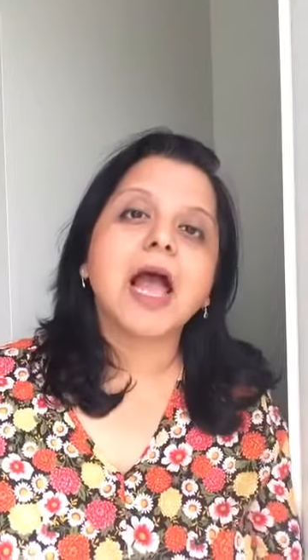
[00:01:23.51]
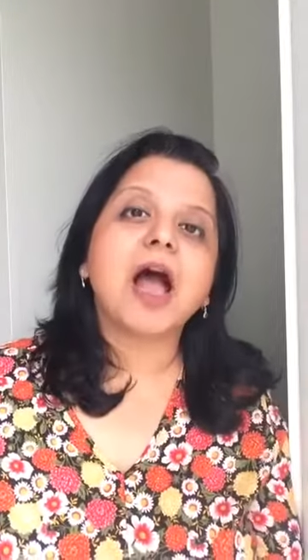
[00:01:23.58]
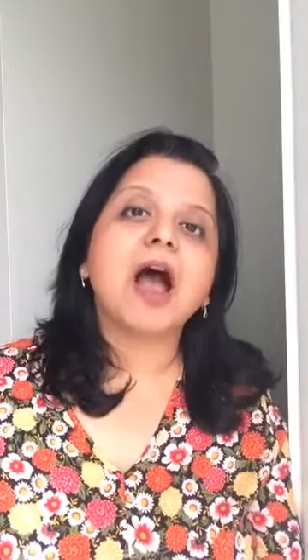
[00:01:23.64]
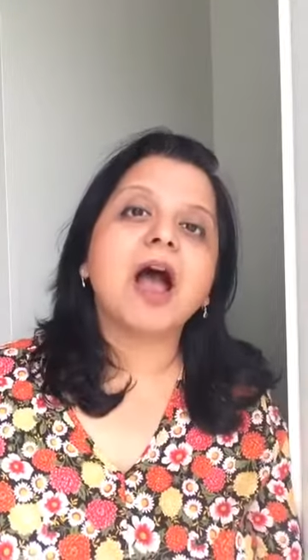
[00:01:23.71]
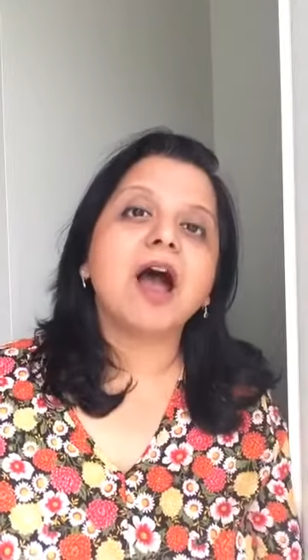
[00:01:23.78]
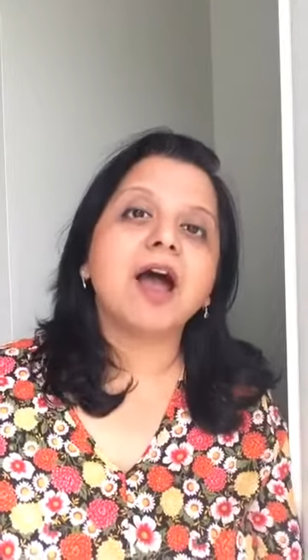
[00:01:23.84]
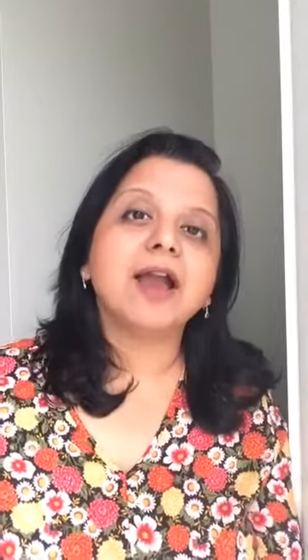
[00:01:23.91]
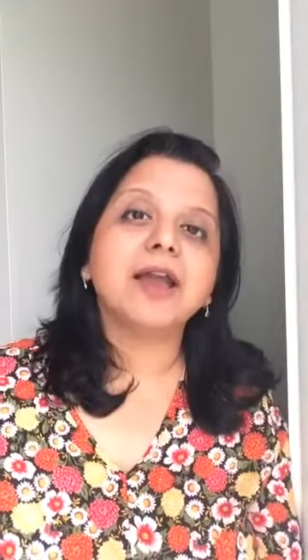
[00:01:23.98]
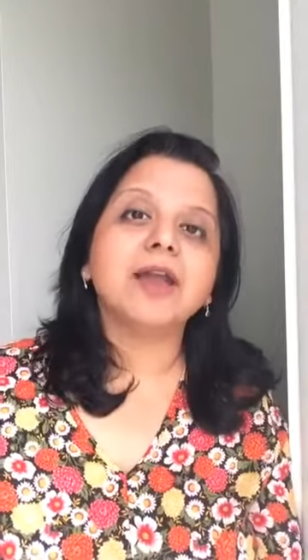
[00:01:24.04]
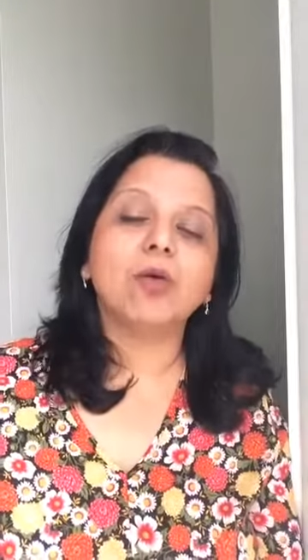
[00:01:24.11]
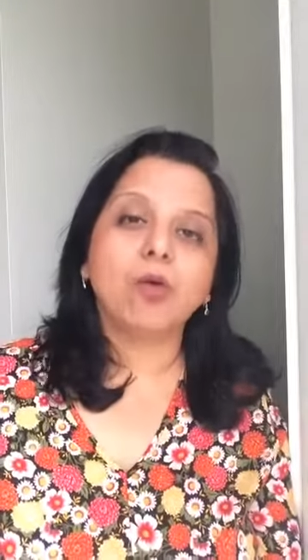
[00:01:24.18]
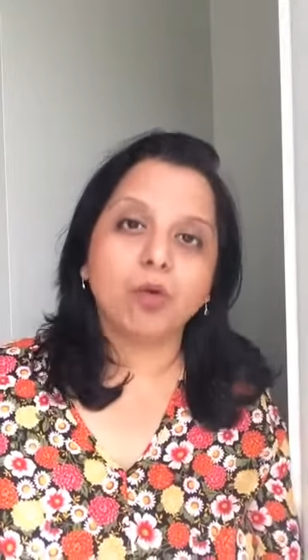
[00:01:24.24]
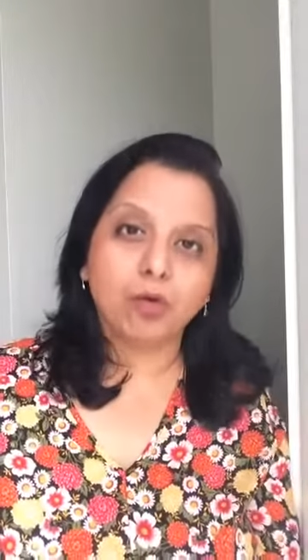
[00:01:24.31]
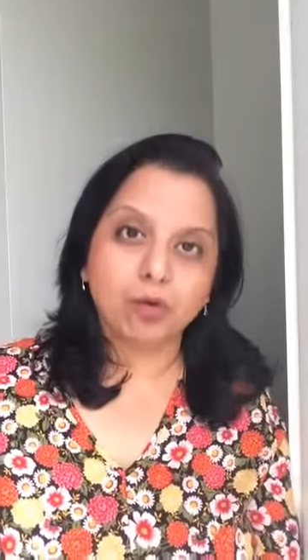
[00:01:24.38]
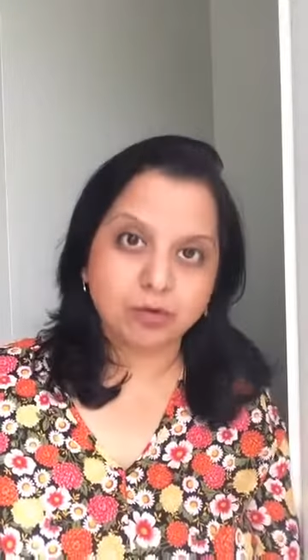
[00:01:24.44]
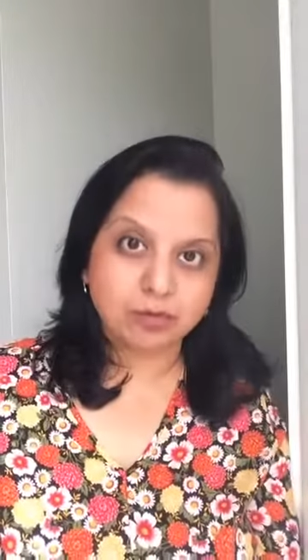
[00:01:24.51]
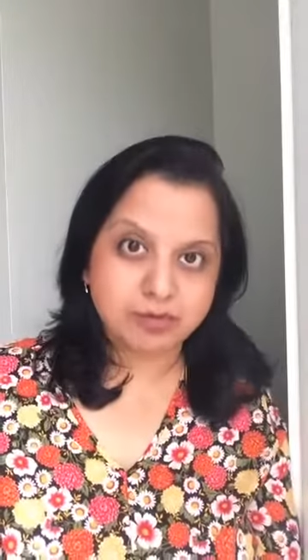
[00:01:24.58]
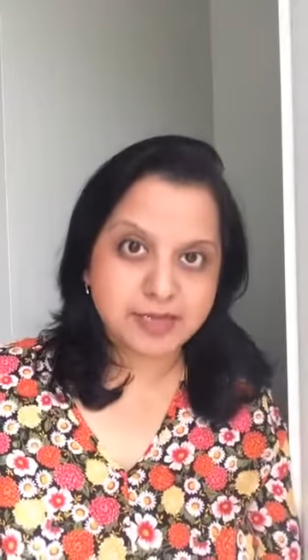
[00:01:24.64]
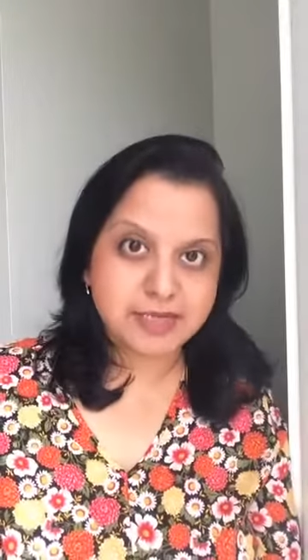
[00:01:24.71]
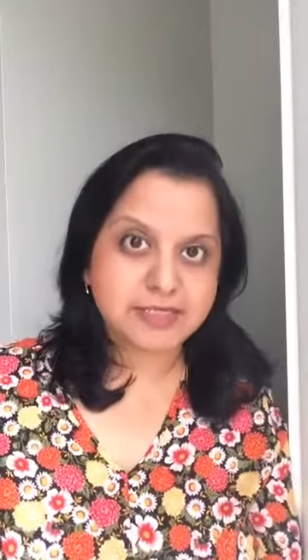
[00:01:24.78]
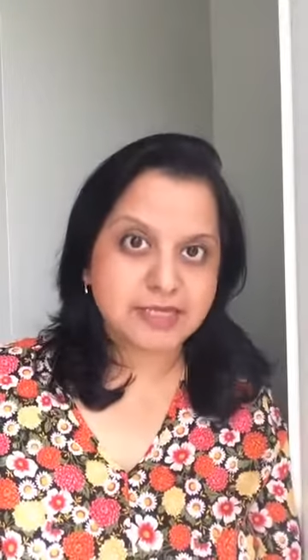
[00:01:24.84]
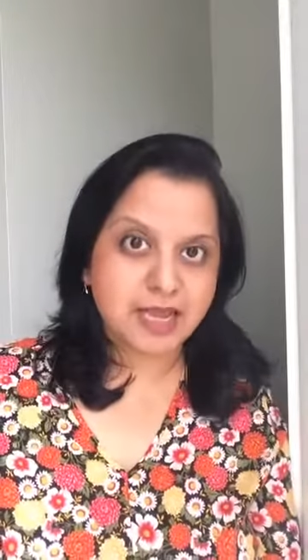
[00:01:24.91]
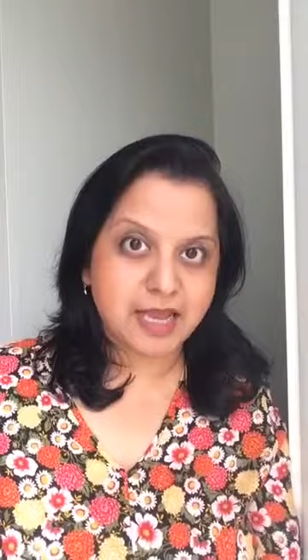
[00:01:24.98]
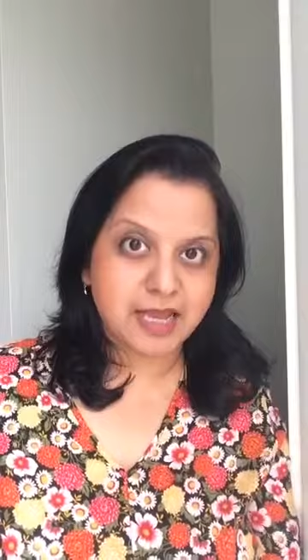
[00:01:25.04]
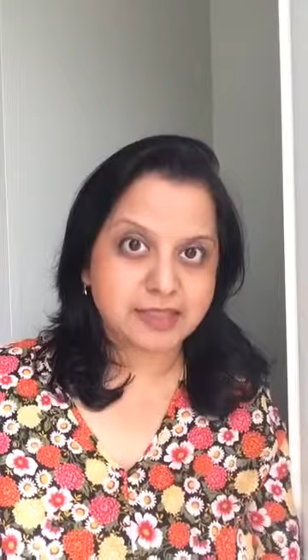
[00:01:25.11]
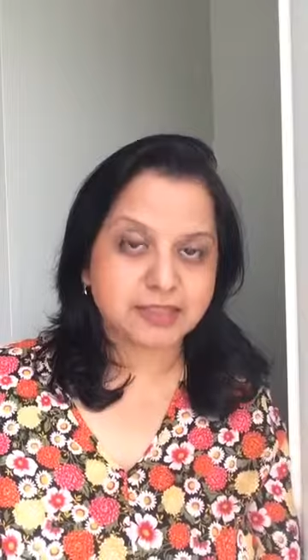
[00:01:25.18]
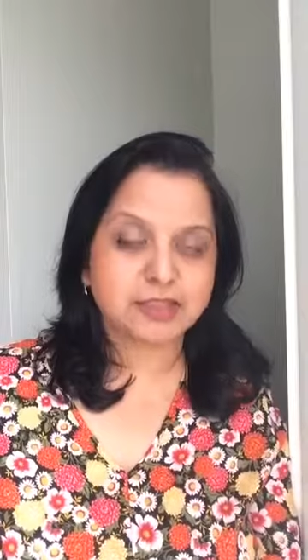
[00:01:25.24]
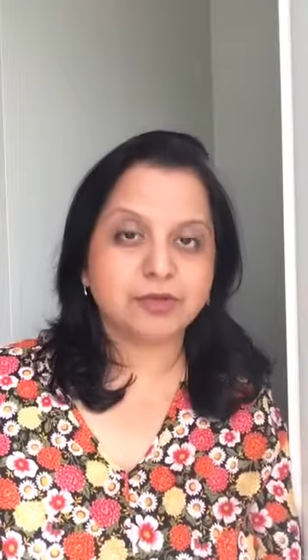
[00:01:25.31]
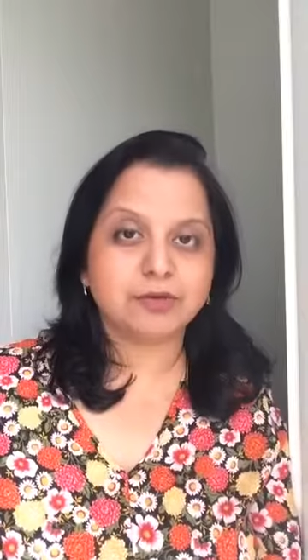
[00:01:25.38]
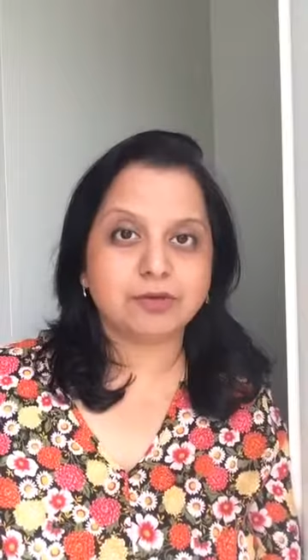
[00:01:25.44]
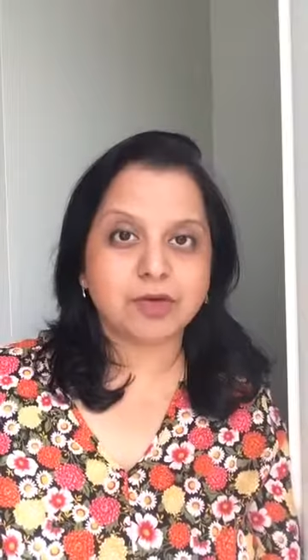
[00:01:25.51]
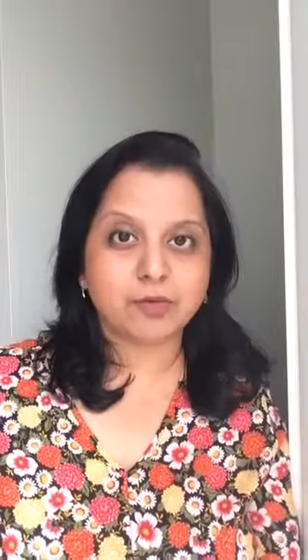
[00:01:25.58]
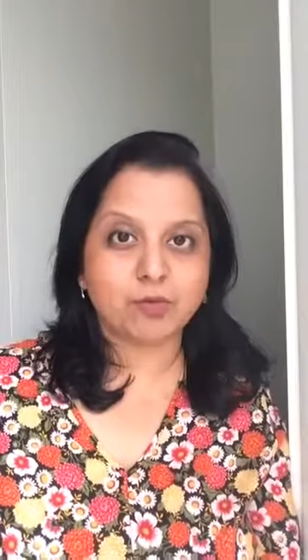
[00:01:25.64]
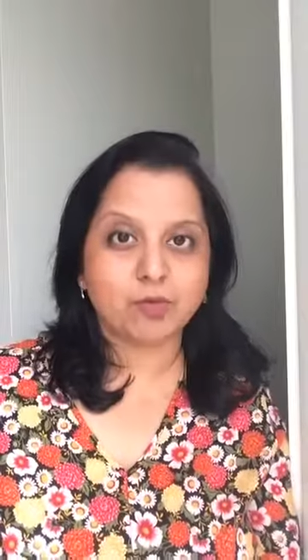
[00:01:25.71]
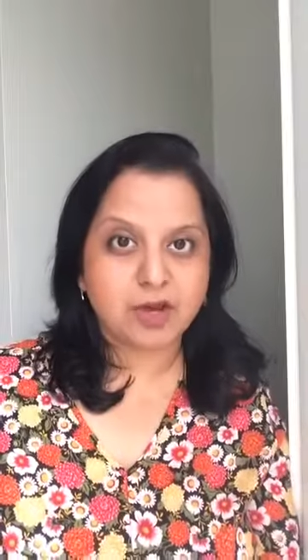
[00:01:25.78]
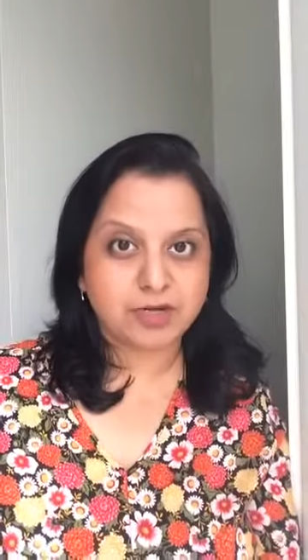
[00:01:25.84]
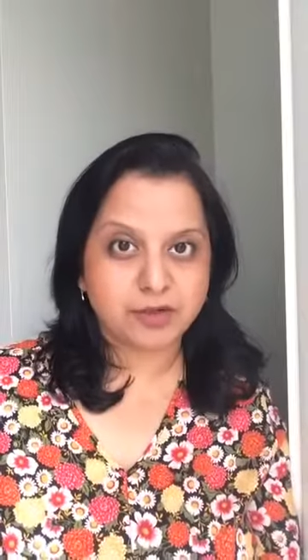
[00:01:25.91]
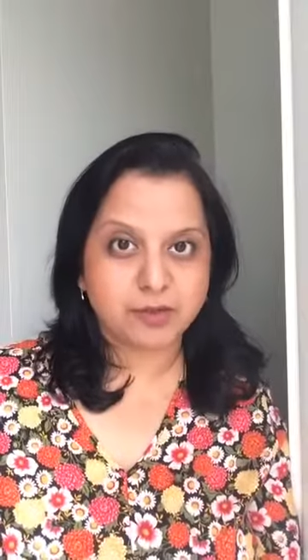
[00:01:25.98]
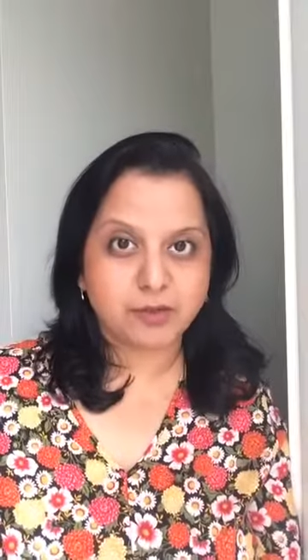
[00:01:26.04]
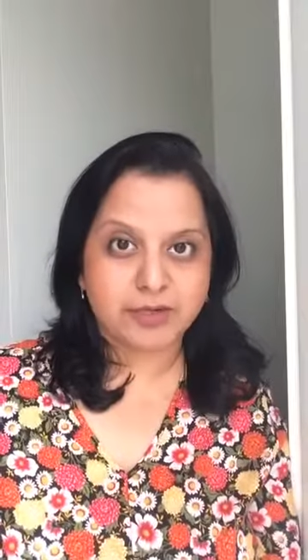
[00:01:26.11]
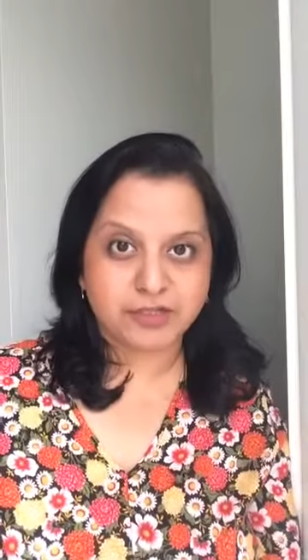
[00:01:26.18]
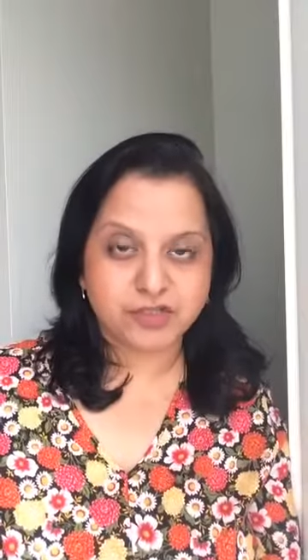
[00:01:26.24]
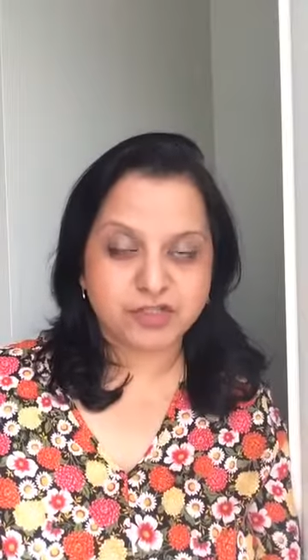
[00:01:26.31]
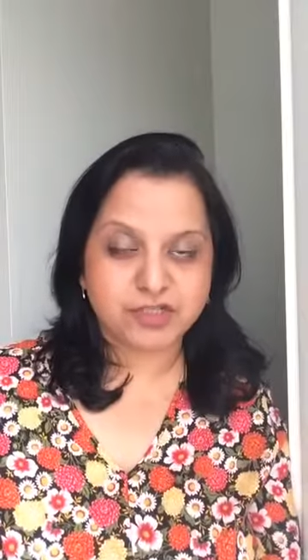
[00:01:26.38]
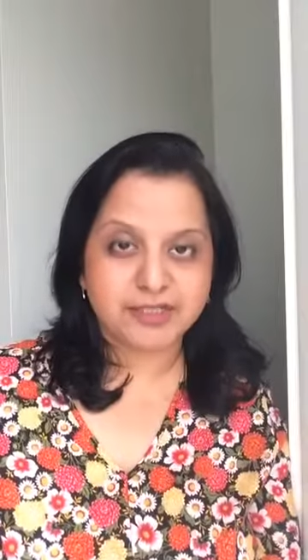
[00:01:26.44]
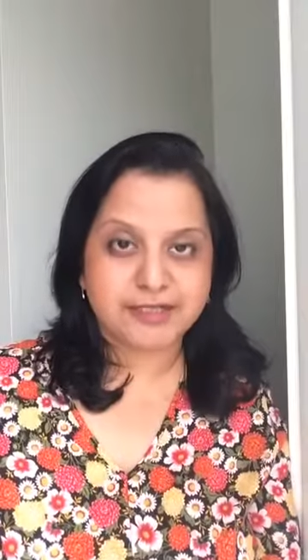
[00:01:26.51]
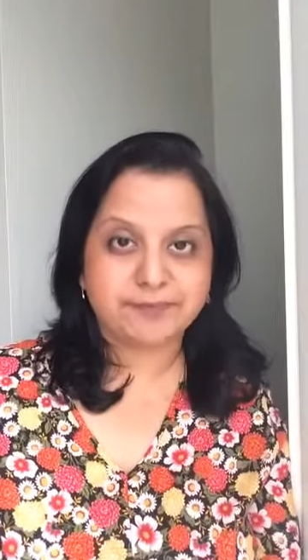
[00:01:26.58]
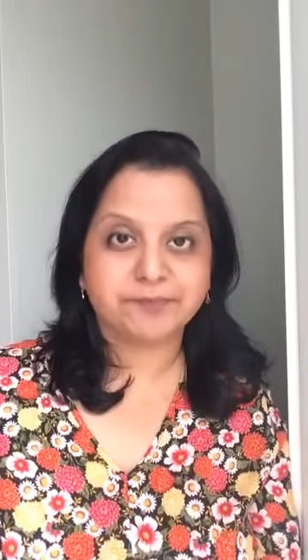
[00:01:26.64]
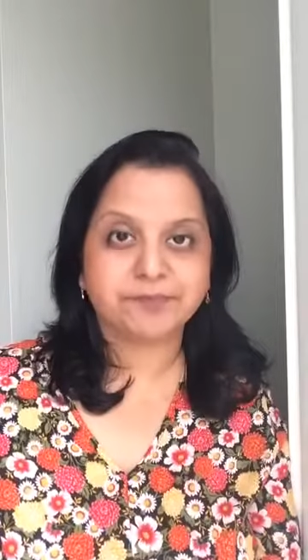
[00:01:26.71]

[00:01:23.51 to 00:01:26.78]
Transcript: I always ask you one question